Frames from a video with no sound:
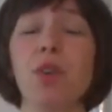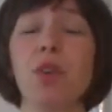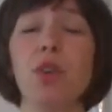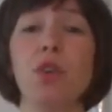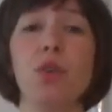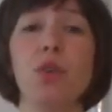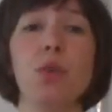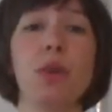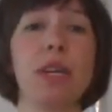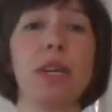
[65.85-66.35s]

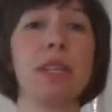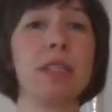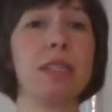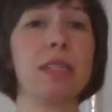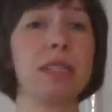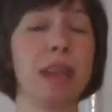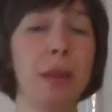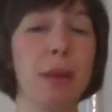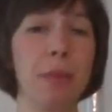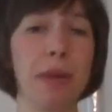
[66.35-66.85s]
You can
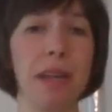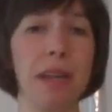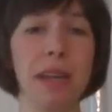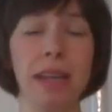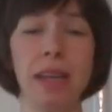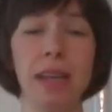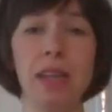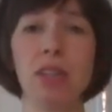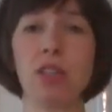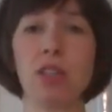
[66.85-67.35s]
sub it
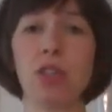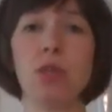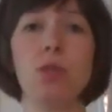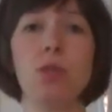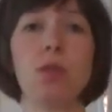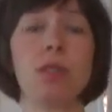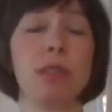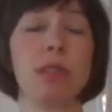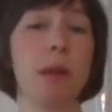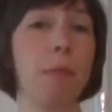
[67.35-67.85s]

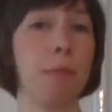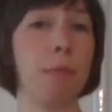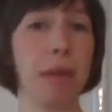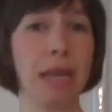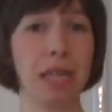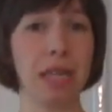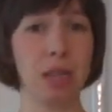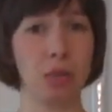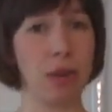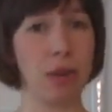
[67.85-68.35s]
into some
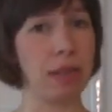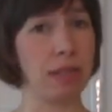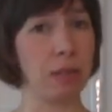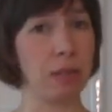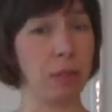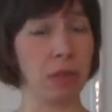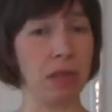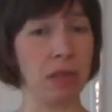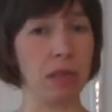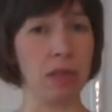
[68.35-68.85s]
baking
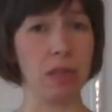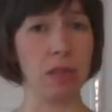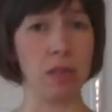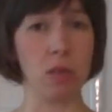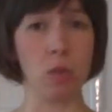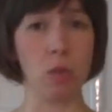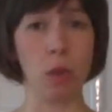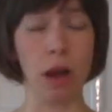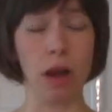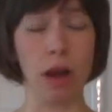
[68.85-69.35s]
recipes
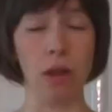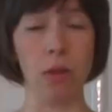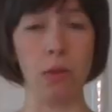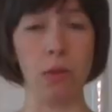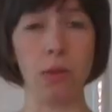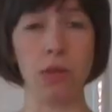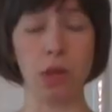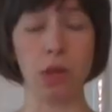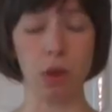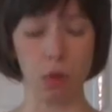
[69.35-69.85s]
as well.
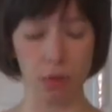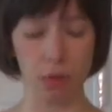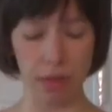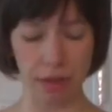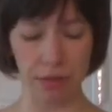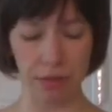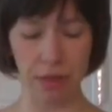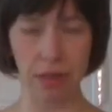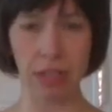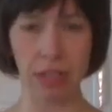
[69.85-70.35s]
So
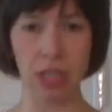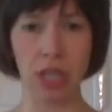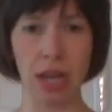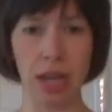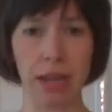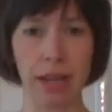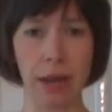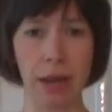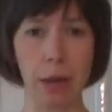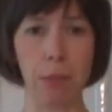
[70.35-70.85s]
definitely
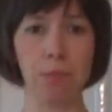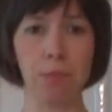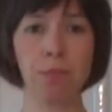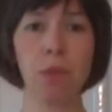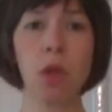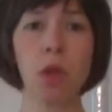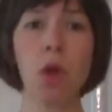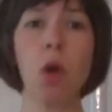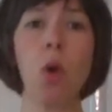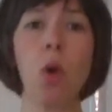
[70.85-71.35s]
check it out.
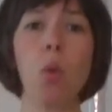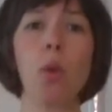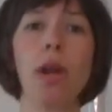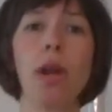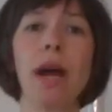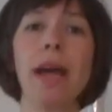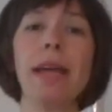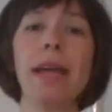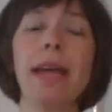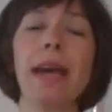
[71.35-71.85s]
When
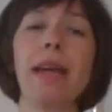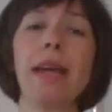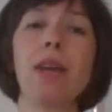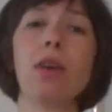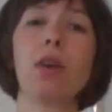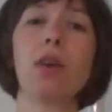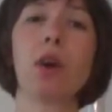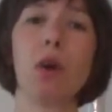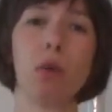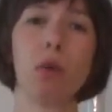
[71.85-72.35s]
I
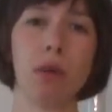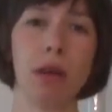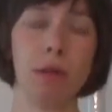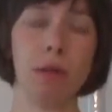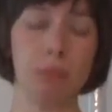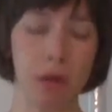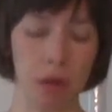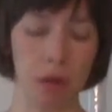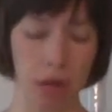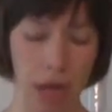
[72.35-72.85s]
get
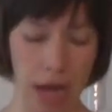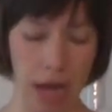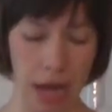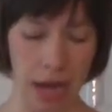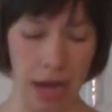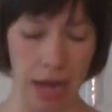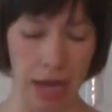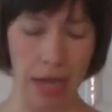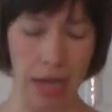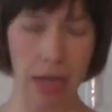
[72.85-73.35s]
coconut milk,
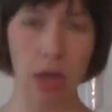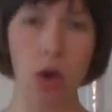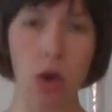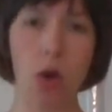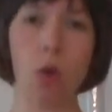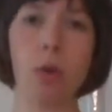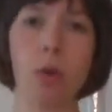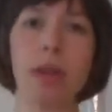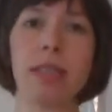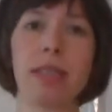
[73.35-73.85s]
I
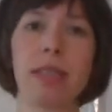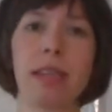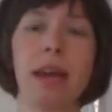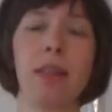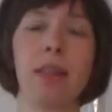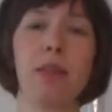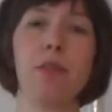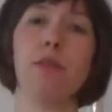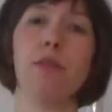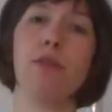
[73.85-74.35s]
always
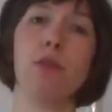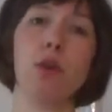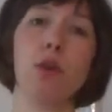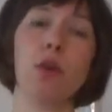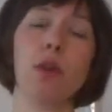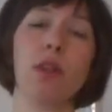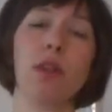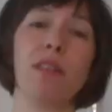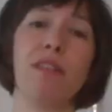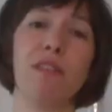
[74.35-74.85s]
get the
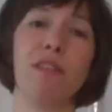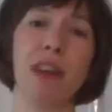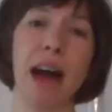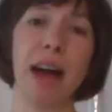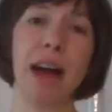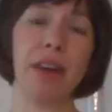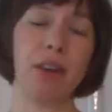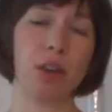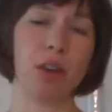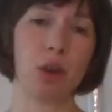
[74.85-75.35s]
full
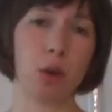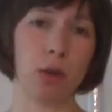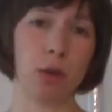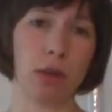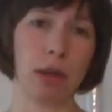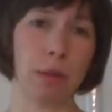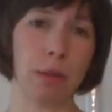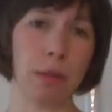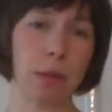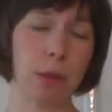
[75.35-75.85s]
fat
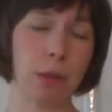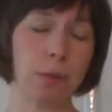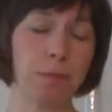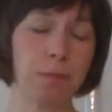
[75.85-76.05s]
coconut milk.